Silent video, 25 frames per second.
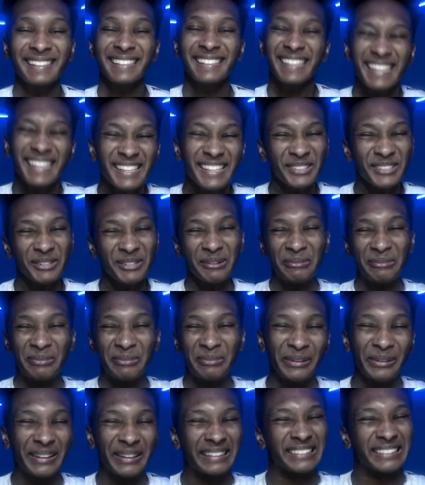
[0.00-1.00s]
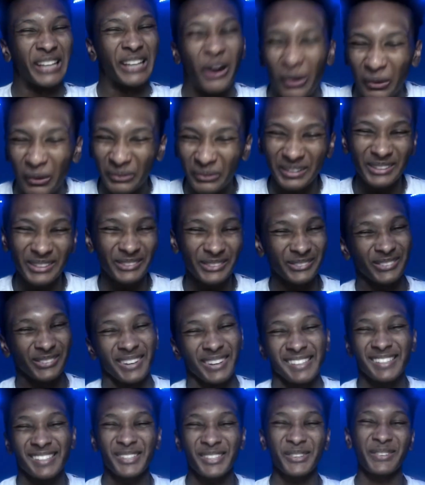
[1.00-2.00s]
It's your boy Tony
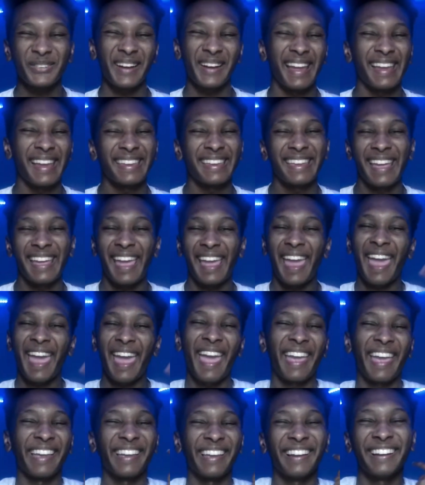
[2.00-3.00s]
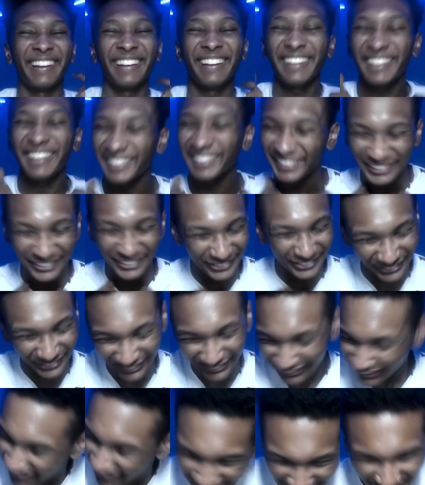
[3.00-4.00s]
Russell, aka Hoodie
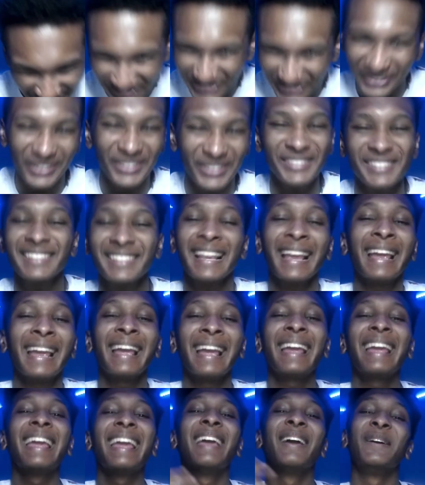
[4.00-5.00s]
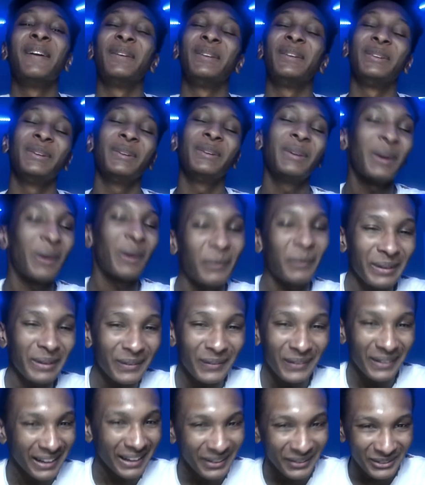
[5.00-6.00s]
Rush. You know what I'm saying? You know, we
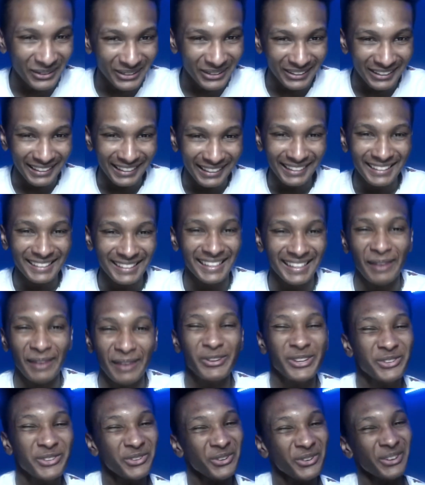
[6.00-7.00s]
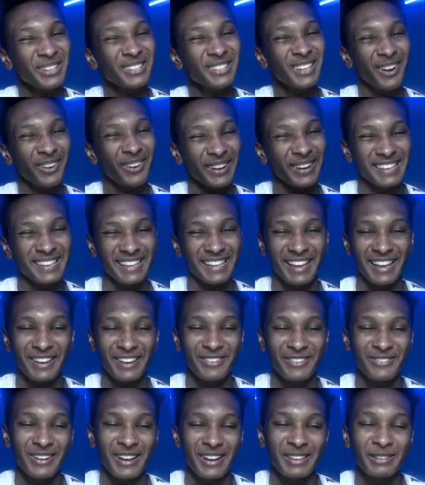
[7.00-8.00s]
don't got on the hoodie today, but you know, it's always Hey
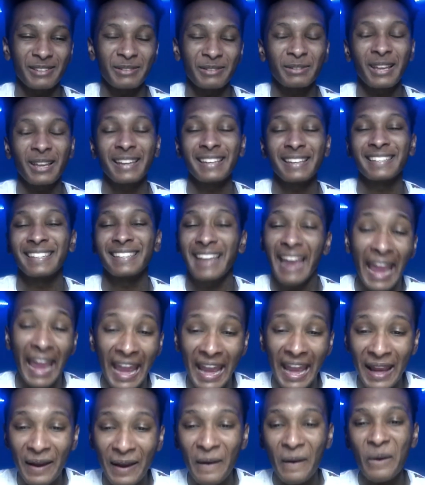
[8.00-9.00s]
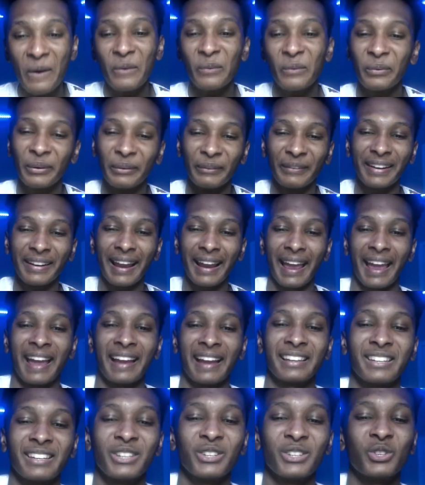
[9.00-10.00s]
Russ. Today, we're
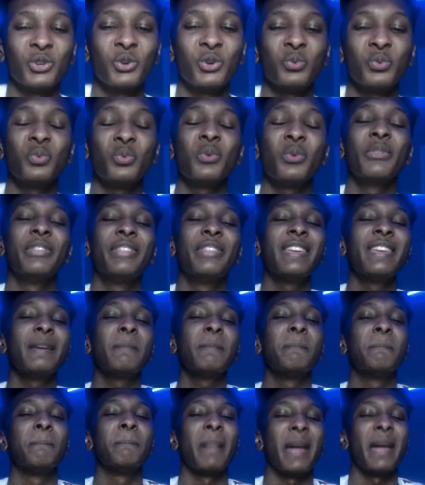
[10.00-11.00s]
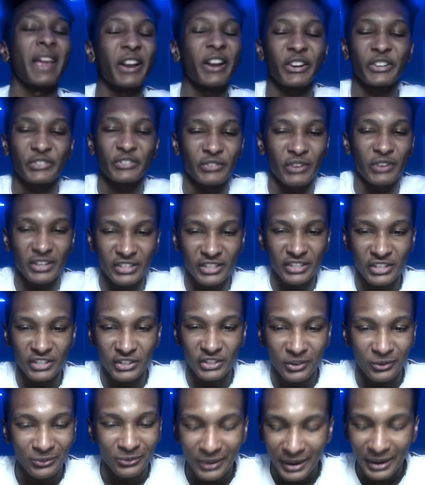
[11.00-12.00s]
reacting to the Bears versus
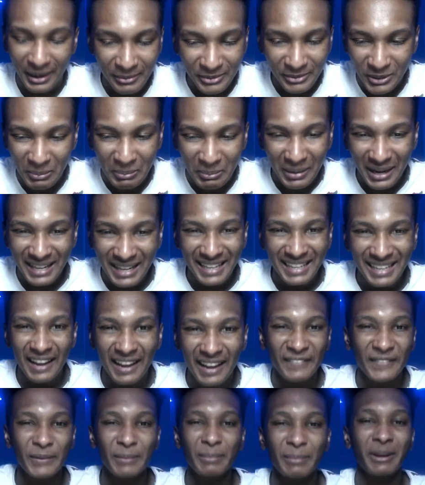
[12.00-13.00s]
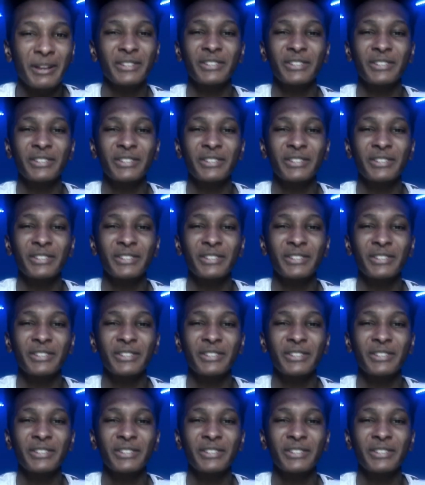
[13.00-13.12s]
the Rams on Monday Night Football.